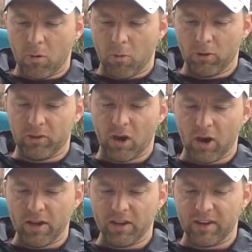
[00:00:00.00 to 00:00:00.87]
We'll
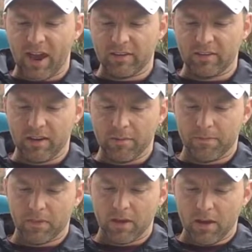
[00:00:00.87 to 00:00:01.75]
talk in the taxi.
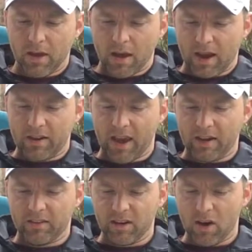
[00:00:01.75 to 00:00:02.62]
A
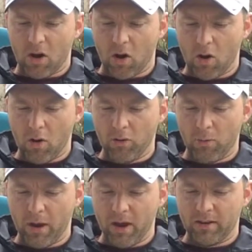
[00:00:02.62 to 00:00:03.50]
taxi all the
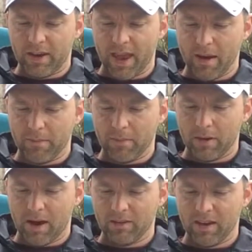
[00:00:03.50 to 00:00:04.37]
way to camp?
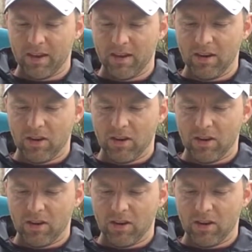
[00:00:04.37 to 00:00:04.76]
I said.